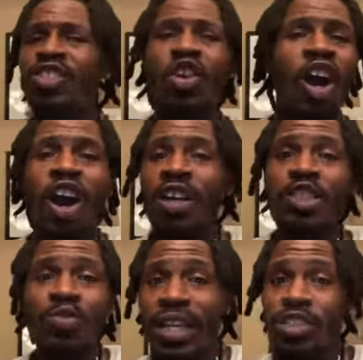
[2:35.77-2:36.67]
So all
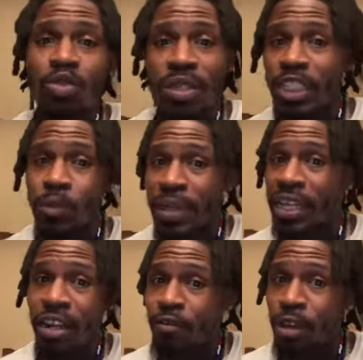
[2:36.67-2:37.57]
this residue that's
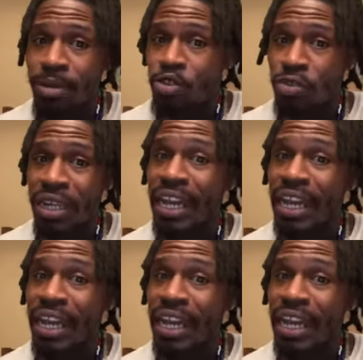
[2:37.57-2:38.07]
picking up from the tree